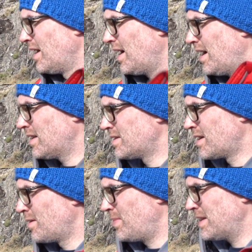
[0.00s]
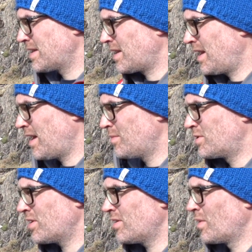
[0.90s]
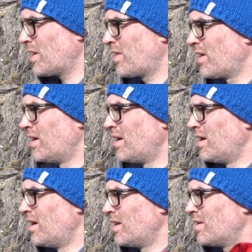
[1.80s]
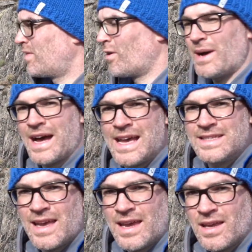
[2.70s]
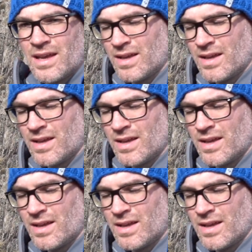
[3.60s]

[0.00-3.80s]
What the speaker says: and basically I'm shooting with the Format High-Tech